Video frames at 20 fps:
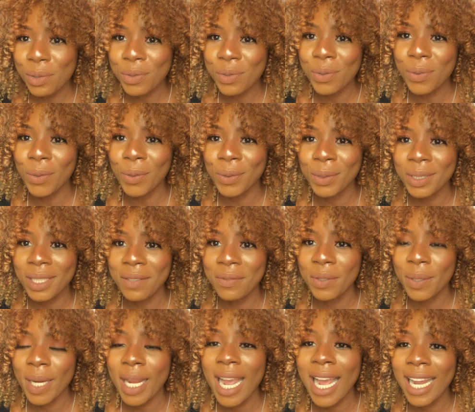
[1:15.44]
also another
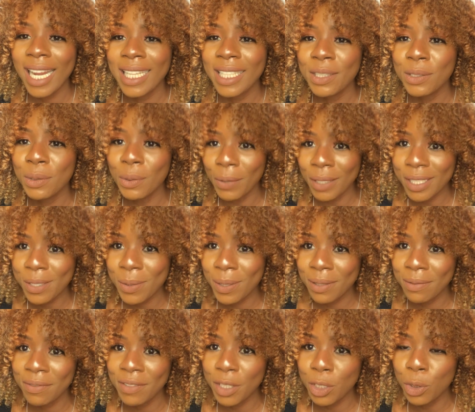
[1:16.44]
very highly requested
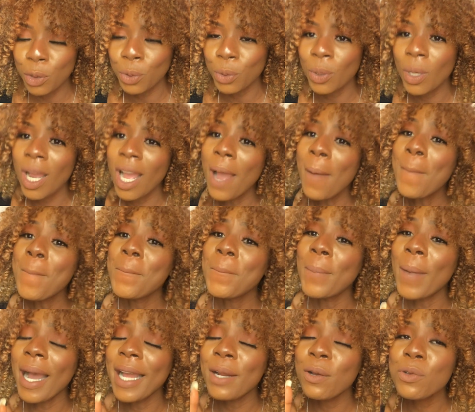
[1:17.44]
video.
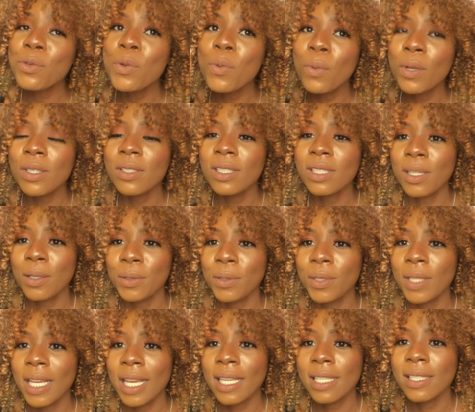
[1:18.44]
I also want to tell you
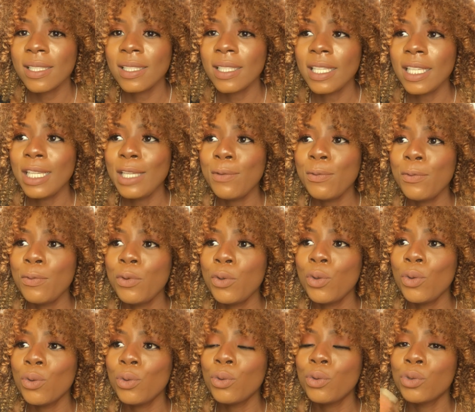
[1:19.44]
guys, if
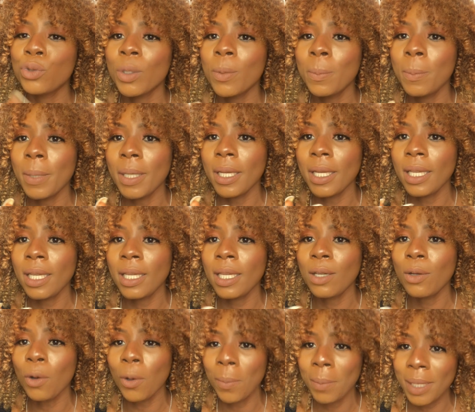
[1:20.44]
you drop a
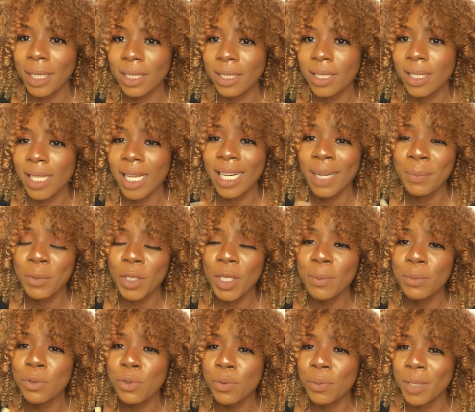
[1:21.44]
comment and I'm not
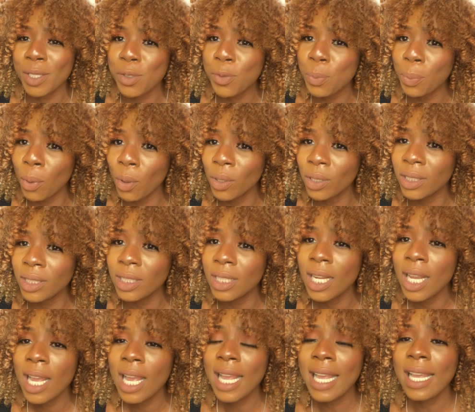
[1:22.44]
able to respond,
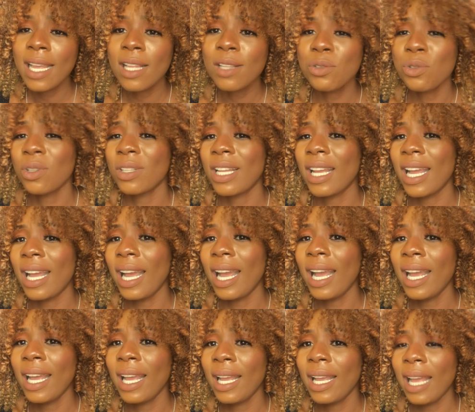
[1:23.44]
it's not that
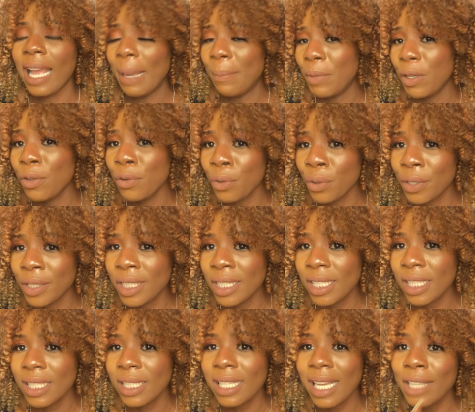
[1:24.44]
I'm ignoring
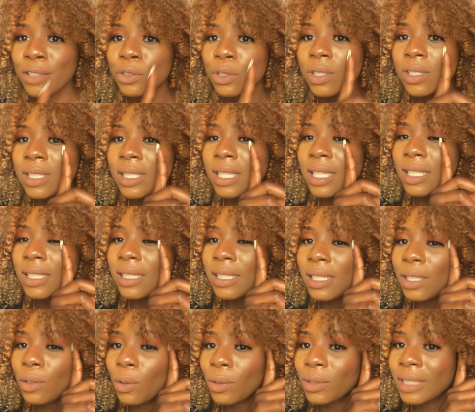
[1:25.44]
it. I just didn't see
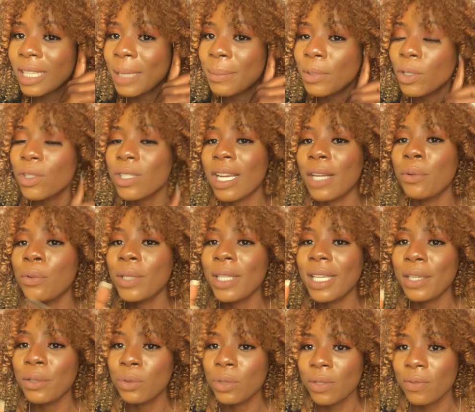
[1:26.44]
it on time because I don't
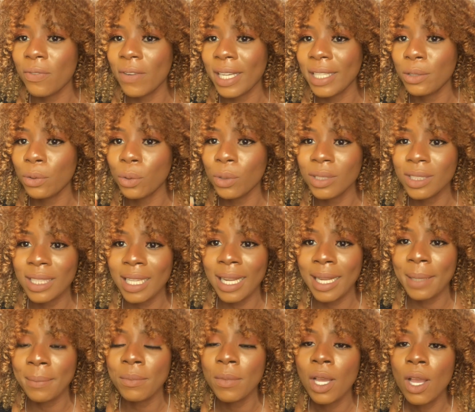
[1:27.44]
get notified on
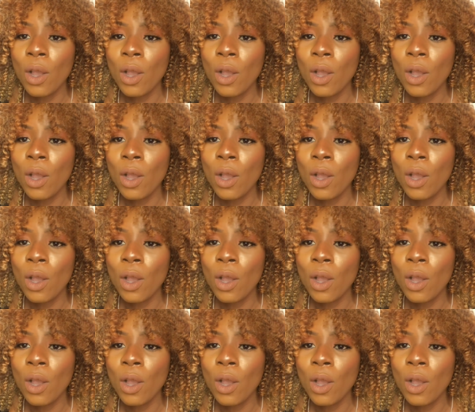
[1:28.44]
time